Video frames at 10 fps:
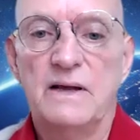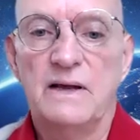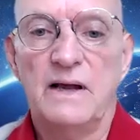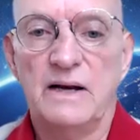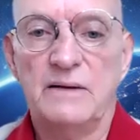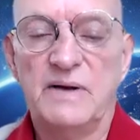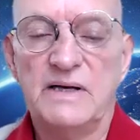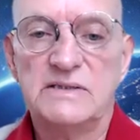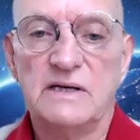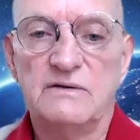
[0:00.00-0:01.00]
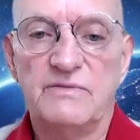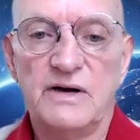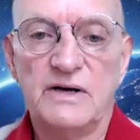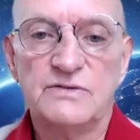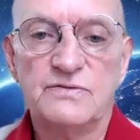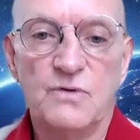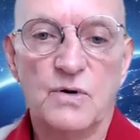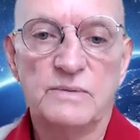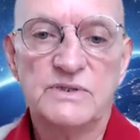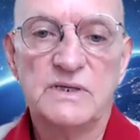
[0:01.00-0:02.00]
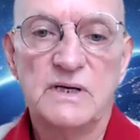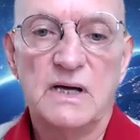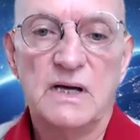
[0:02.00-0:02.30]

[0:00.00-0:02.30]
And it means that in various forms,